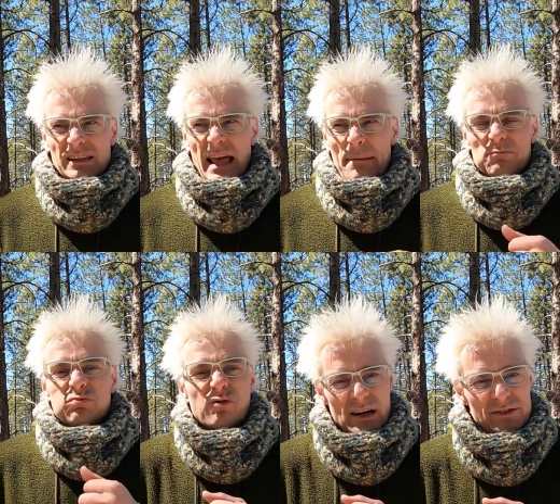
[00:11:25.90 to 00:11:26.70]
that
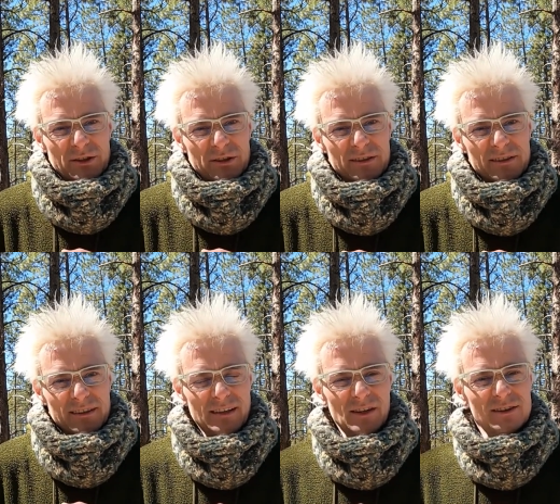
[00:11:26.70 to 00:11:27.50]
pressure,
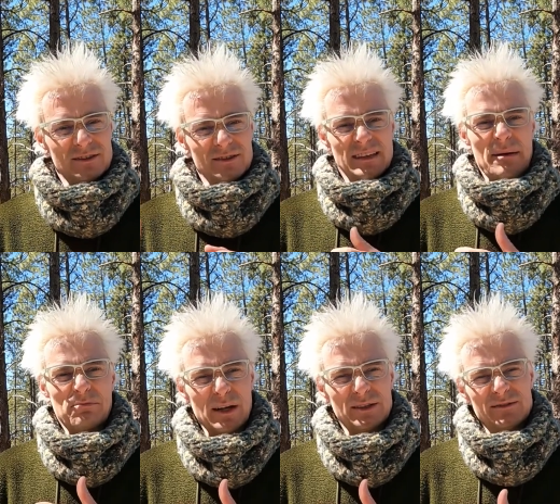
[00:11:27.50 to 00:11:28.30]
because there is that
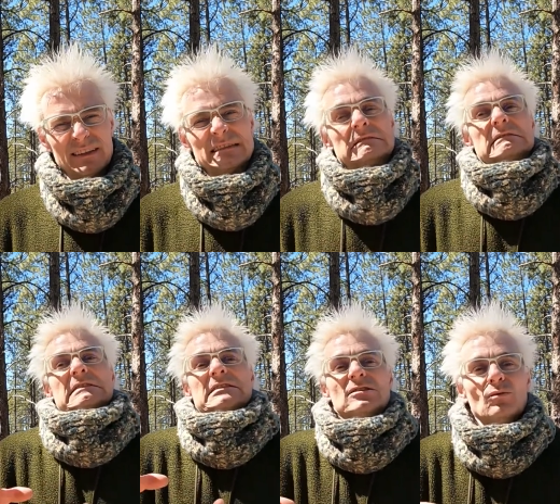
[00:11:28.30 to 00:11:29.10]
pressure of like, oh,
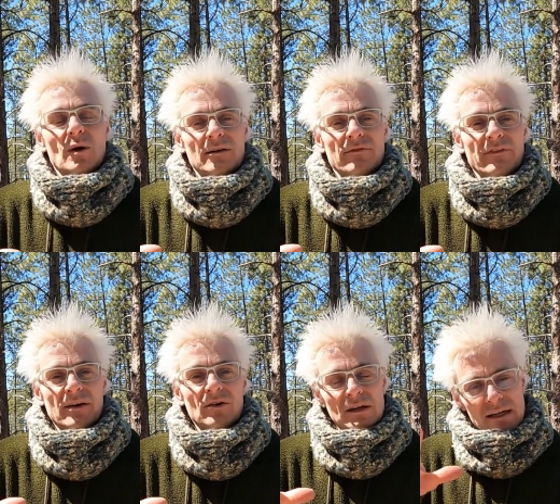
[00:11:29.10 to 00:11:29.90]
I don't want to
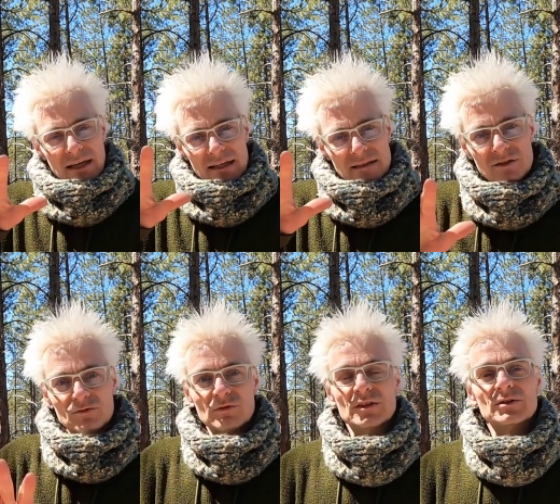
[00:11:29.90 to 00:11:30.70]
fail. It
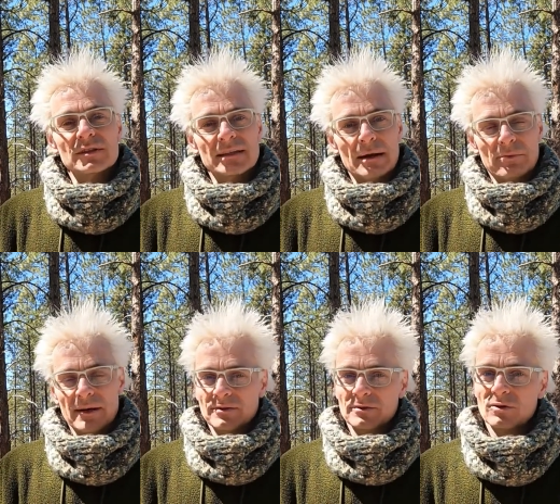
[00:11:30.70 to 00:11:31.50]
starts reducing that
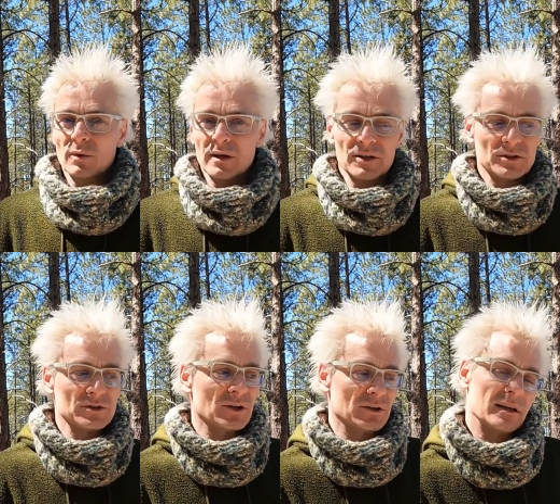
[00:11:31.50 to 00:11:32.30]
pressure to where you
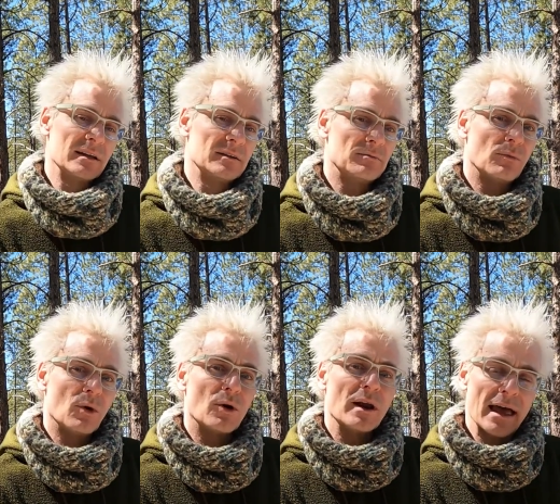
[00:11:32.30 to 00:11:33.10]
start
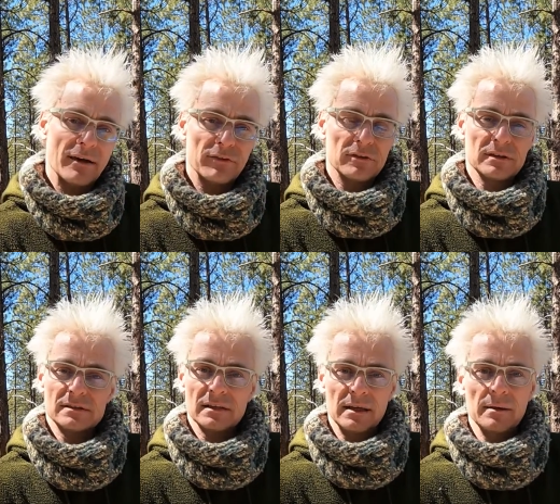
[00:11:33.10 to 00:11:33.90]
more
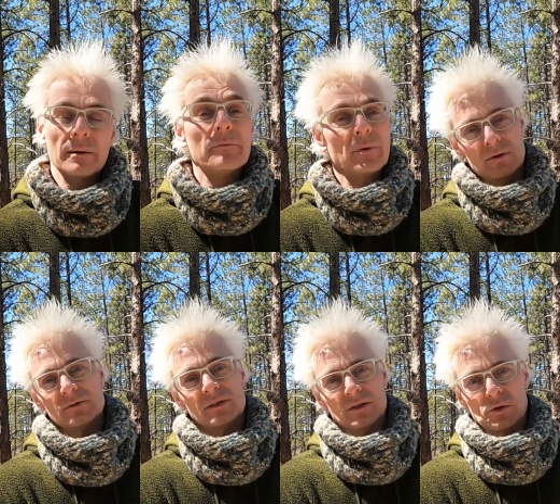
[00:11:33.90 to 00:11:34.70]
effortlessly
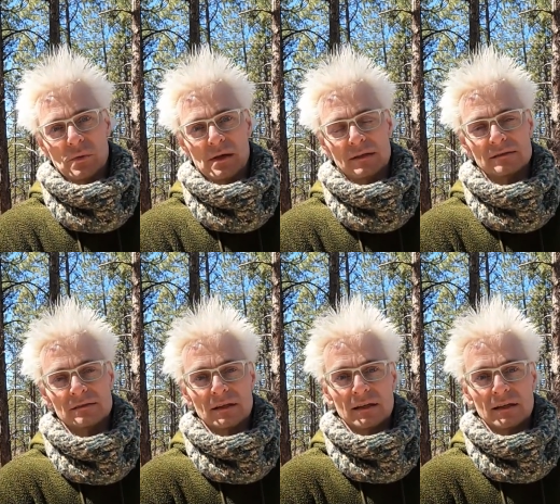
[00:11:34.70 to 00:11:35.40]
posting your wins